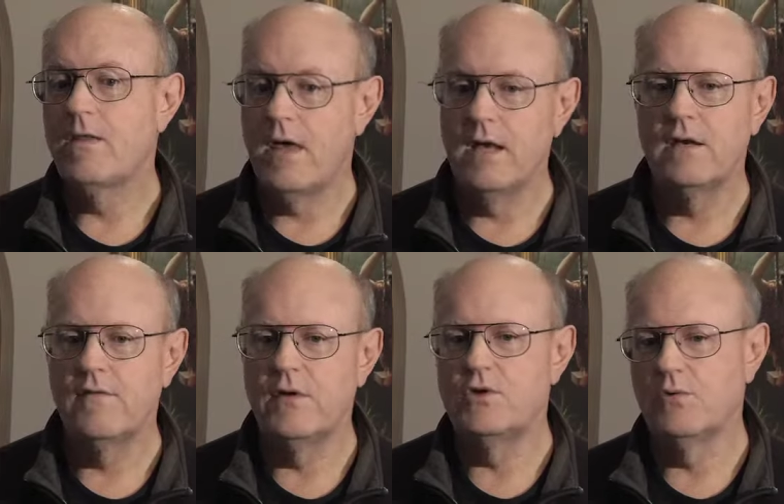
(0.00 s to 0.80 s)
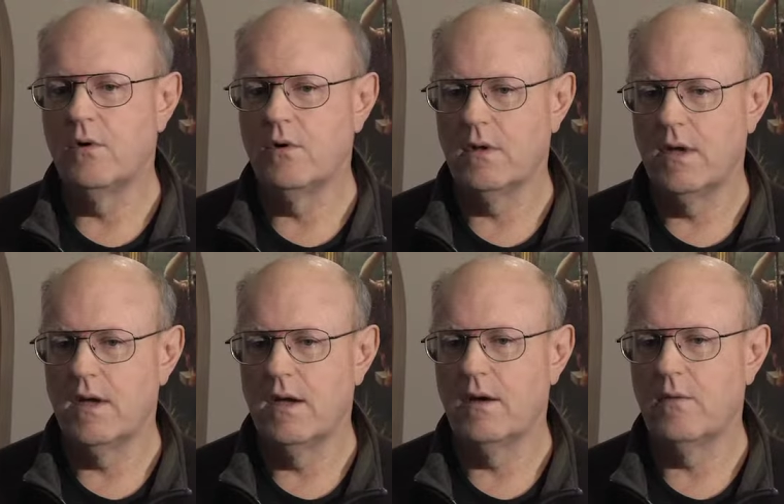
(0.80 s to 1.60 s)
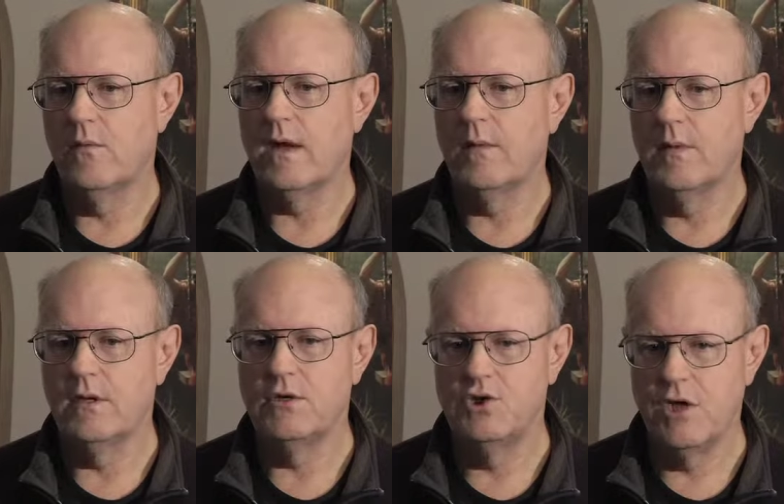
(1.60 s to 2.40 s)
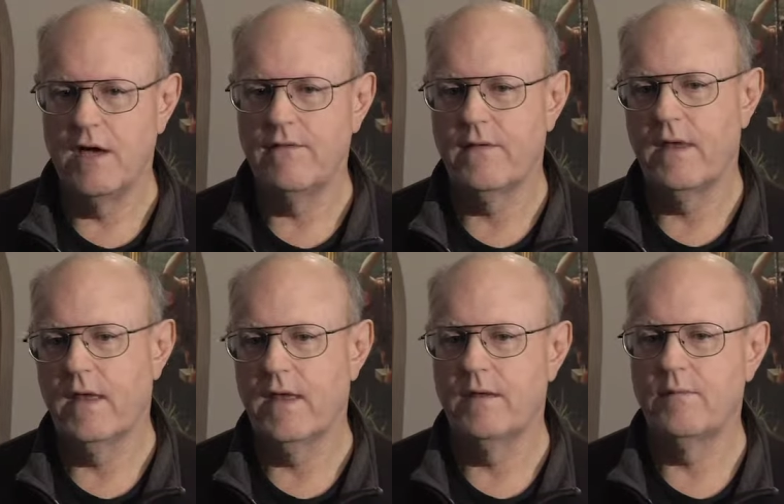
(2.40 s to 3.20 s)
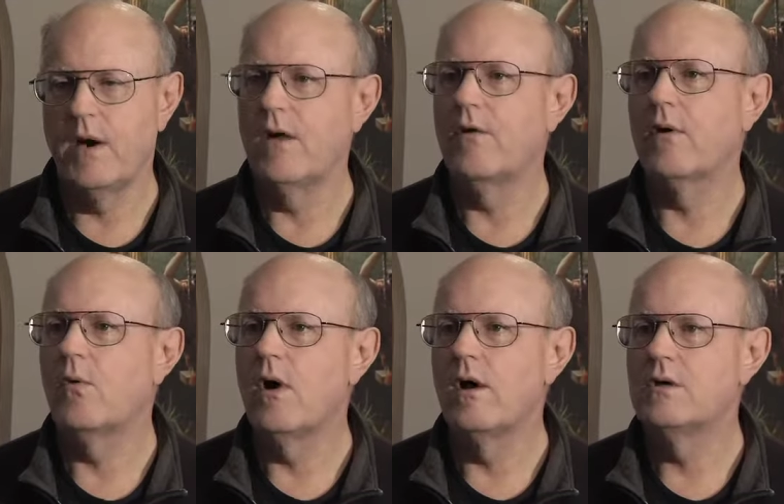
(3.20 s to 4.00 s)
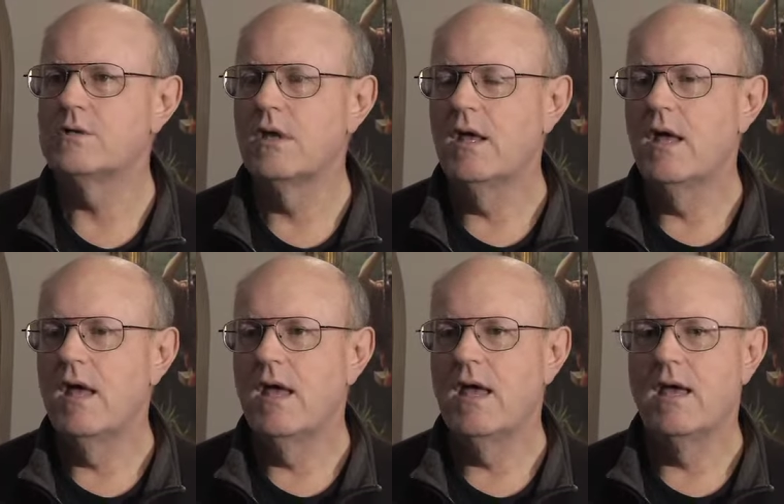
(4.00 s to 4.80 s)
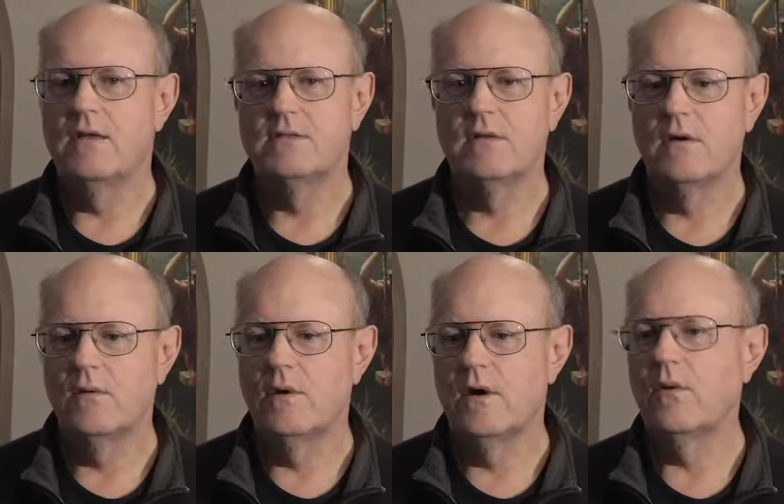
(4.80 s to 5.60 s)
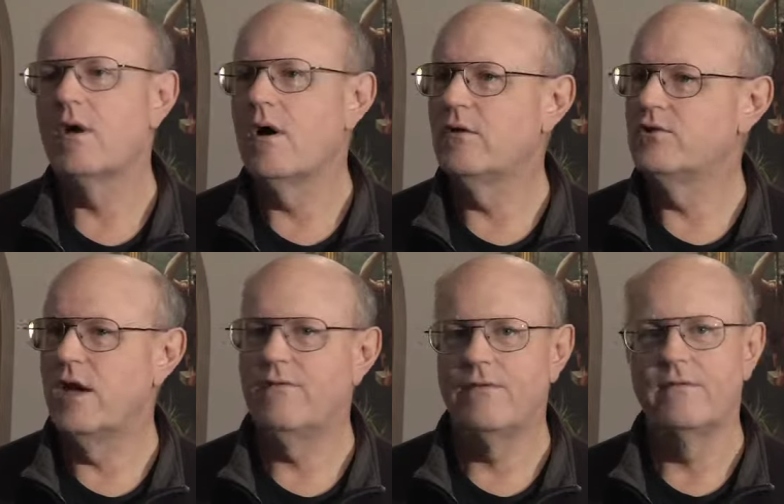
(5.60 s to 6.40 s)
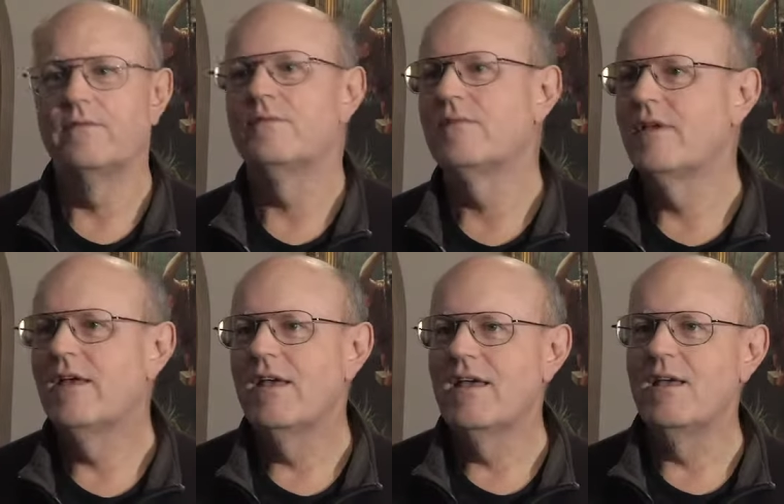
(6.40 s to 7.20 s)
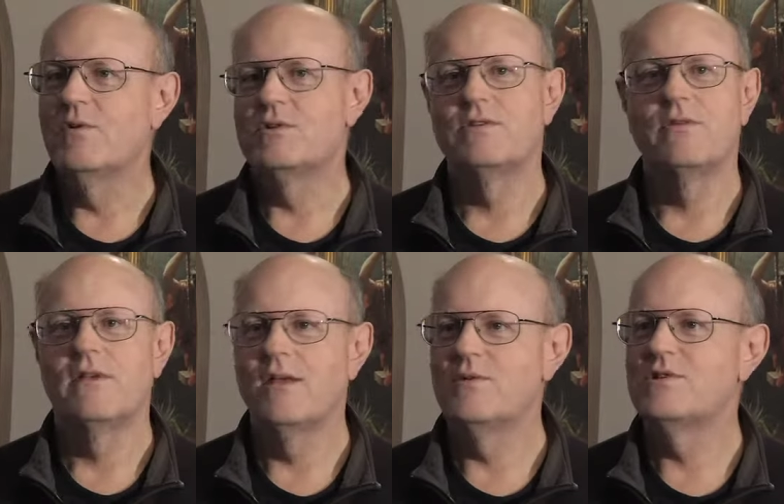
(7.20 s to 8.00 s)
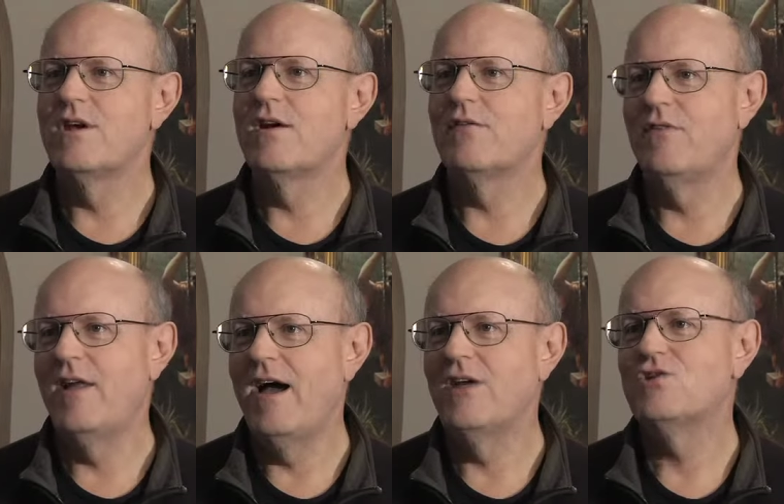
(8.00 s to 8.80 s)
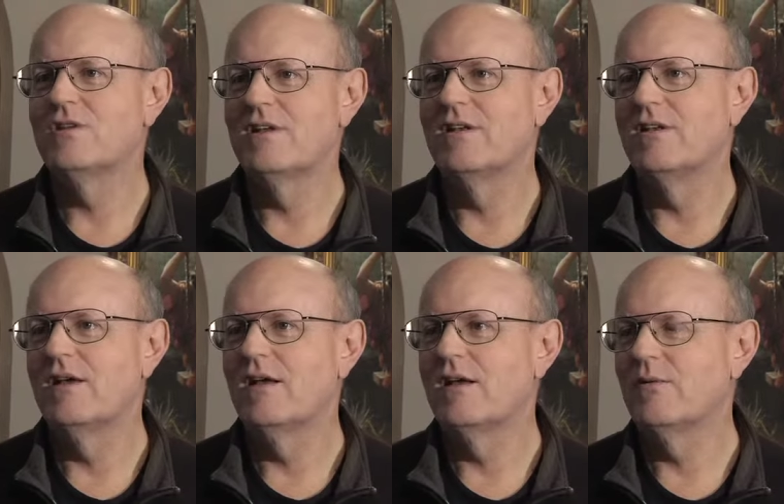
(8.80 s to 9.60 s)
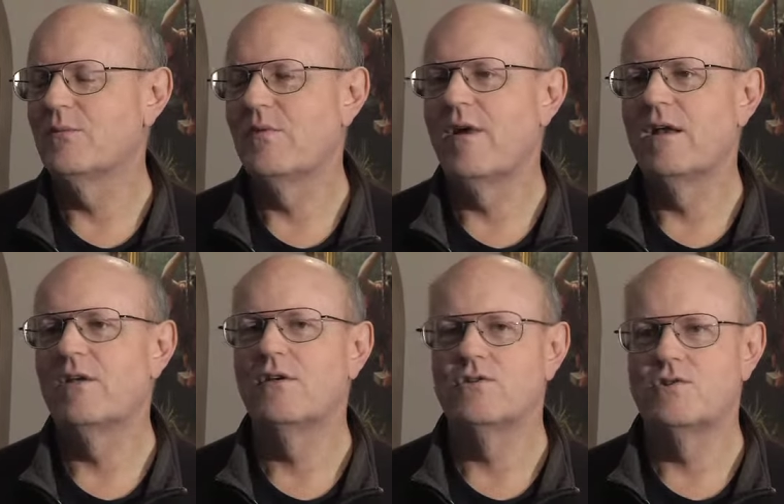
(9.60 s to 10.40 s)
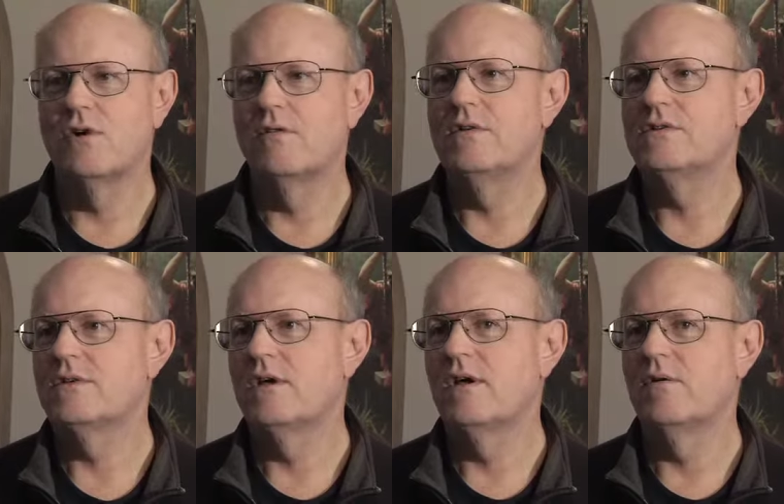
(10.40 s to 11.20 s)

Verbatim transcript: that individual uh, recommended Jeff and Pondering Waters. And so we called Jeff and he was, he was there in a flash and he provided good service,